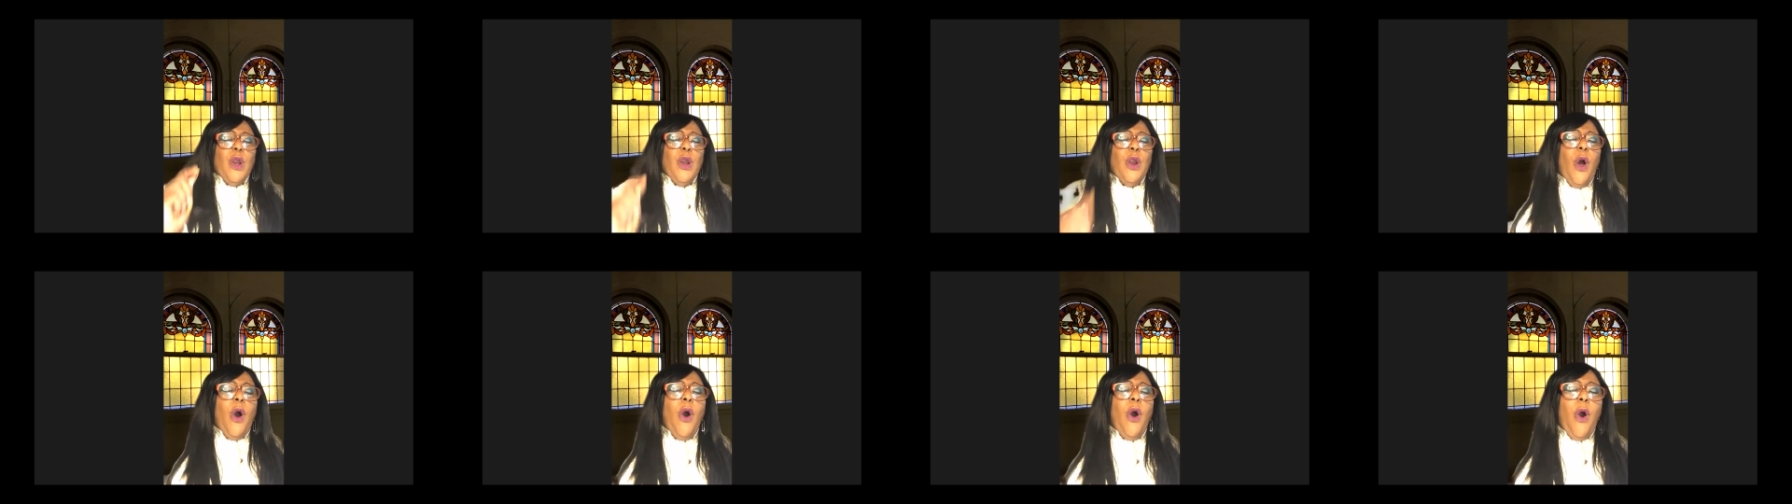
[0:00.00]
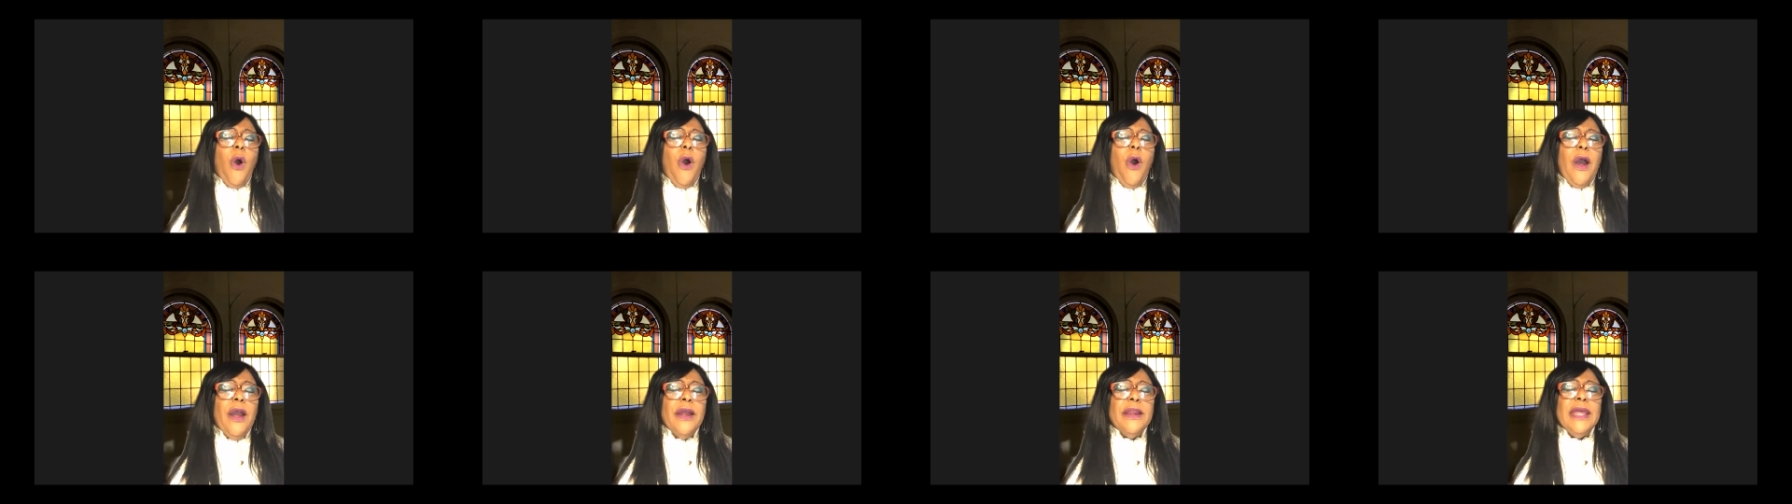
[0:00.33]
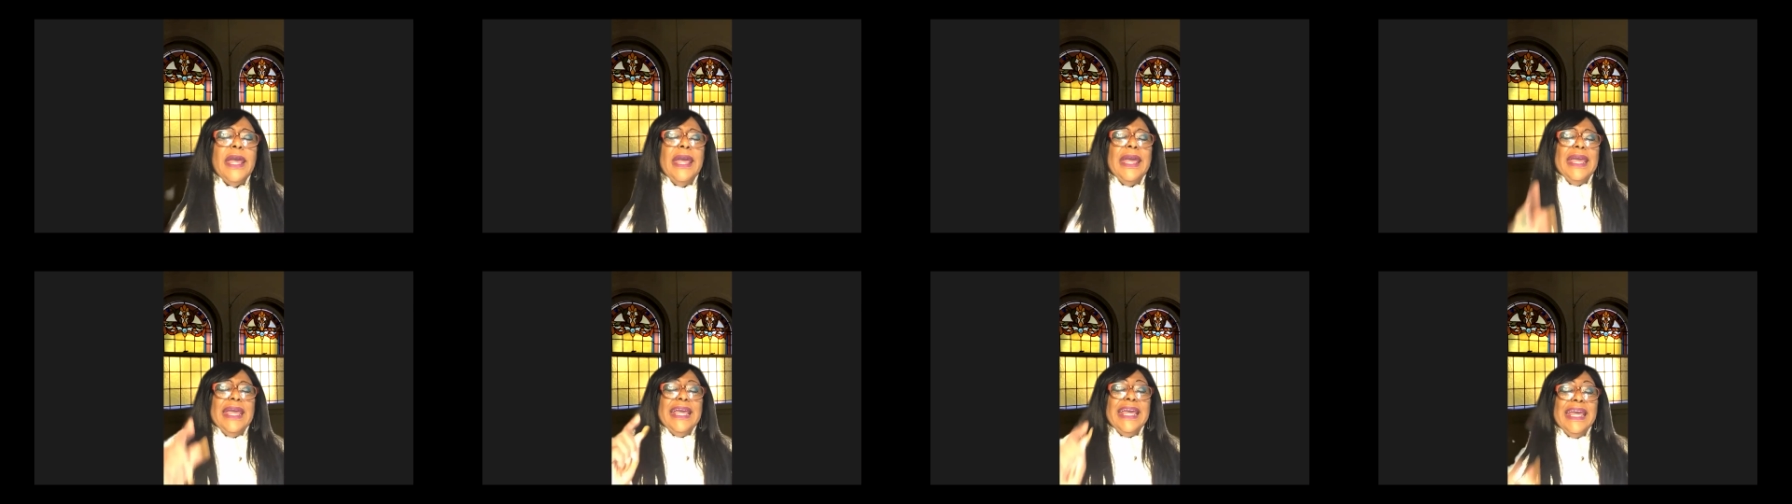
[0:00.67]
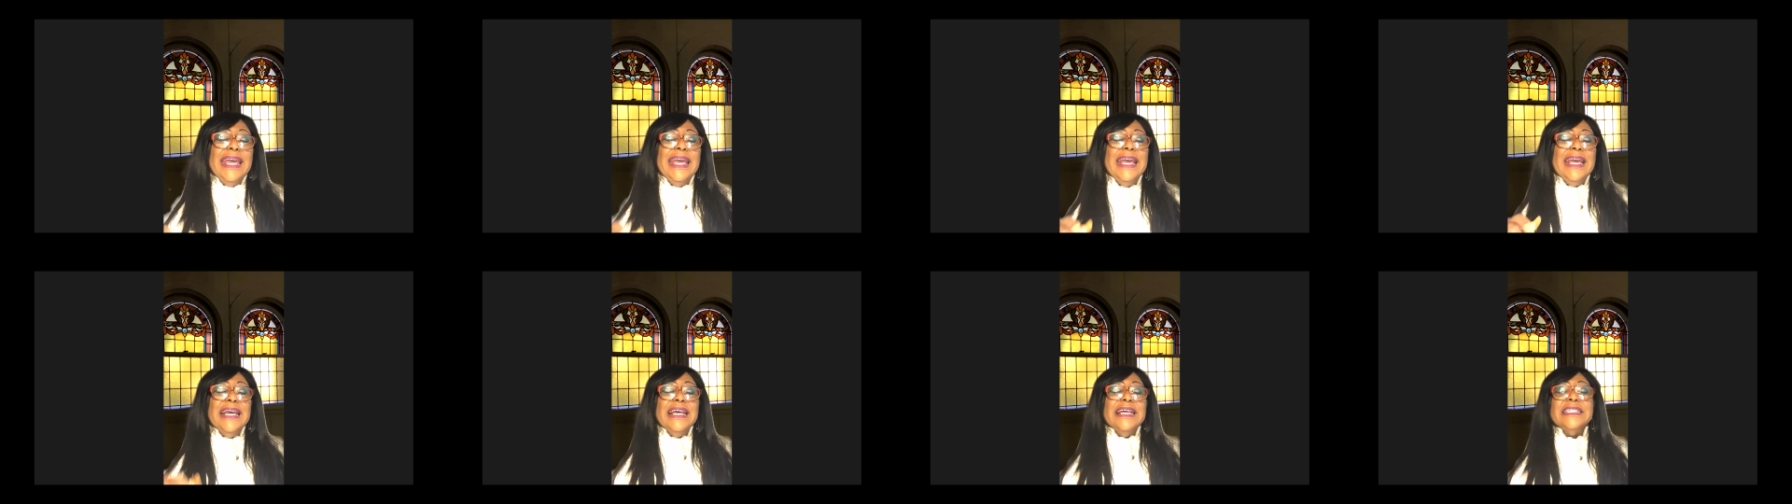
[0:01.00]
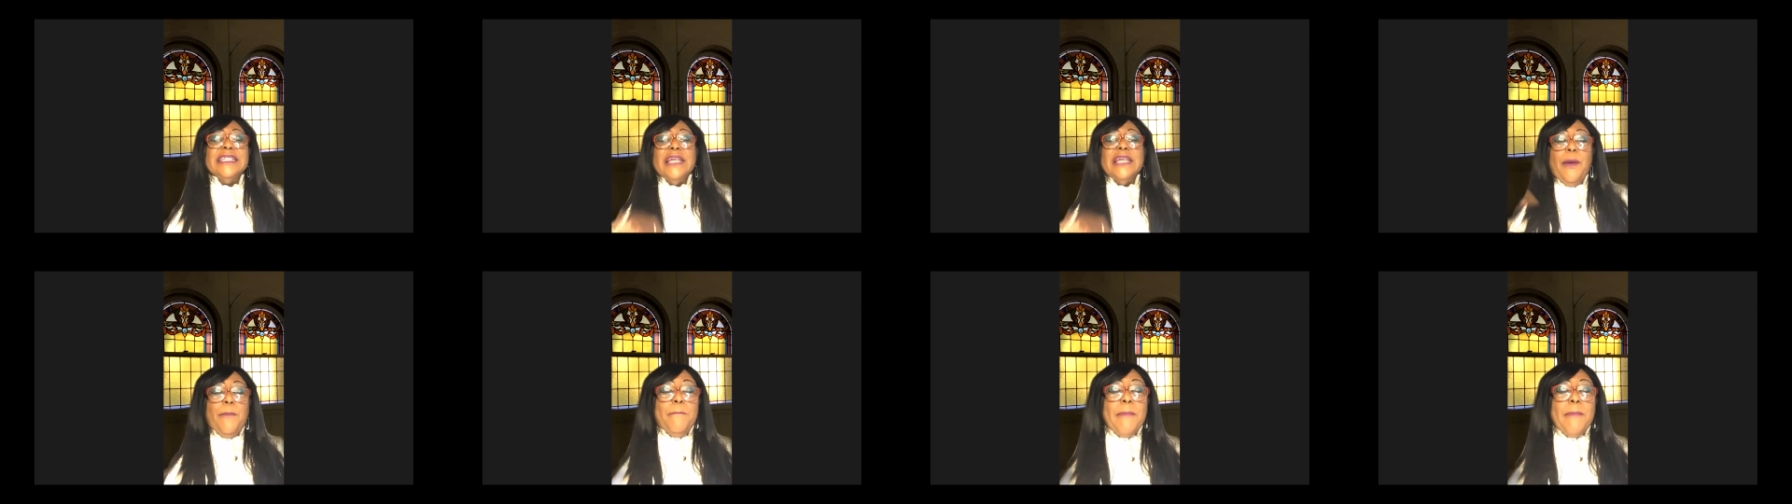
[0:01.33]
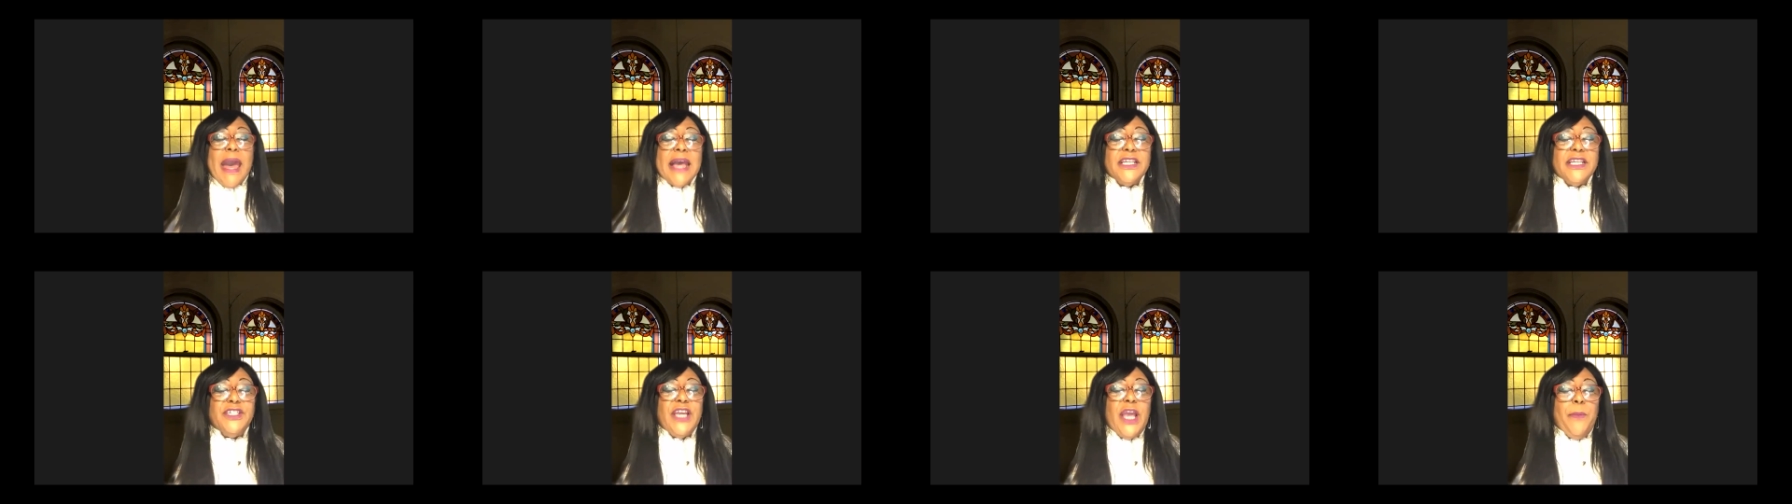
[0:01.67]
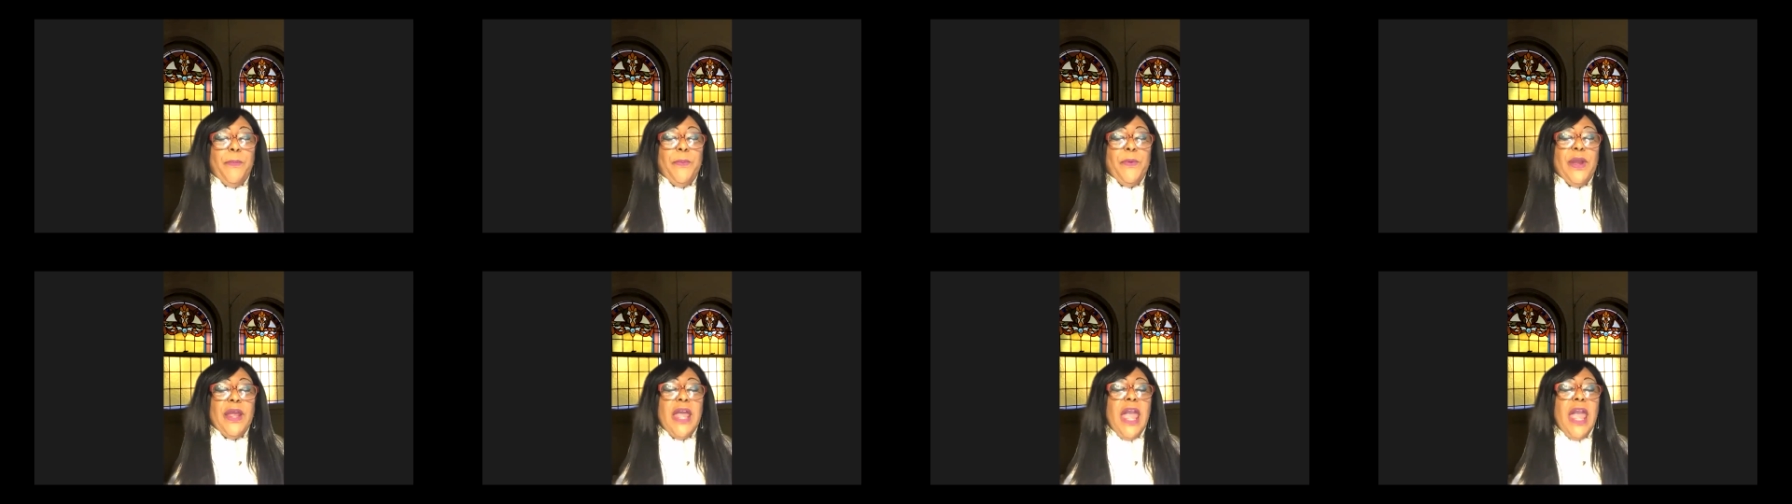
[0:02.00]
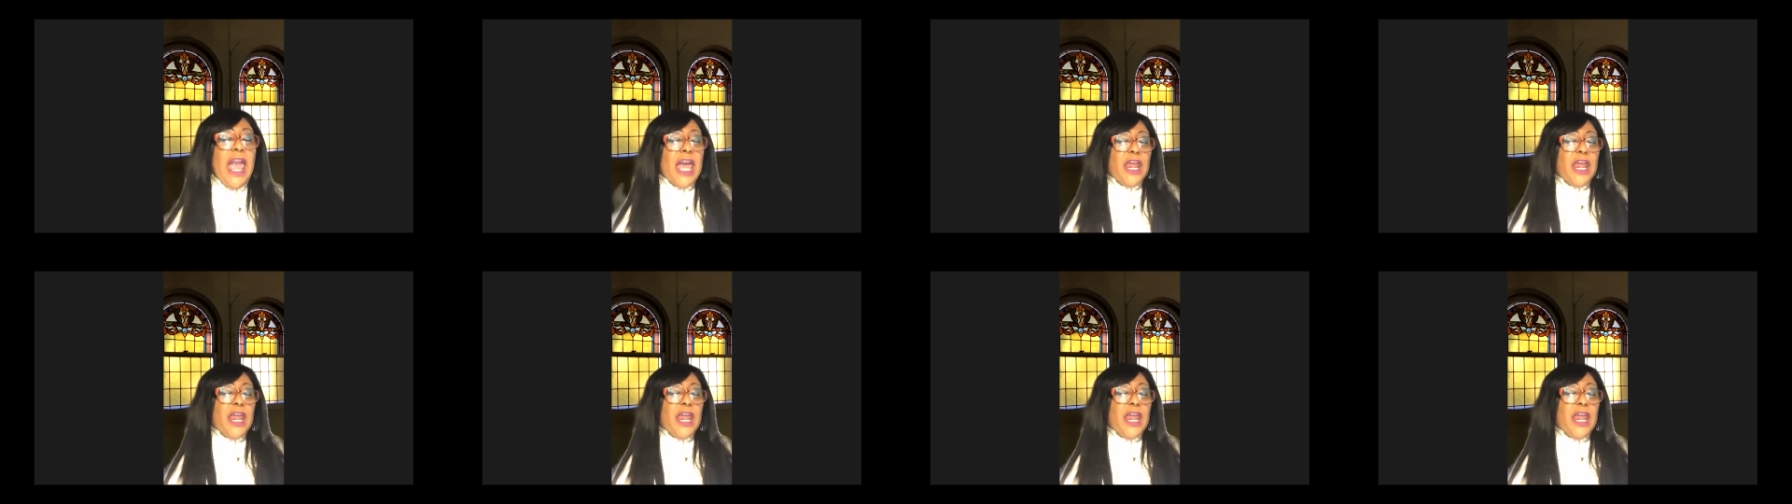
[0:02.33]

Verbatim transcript: Lord is my shepherd,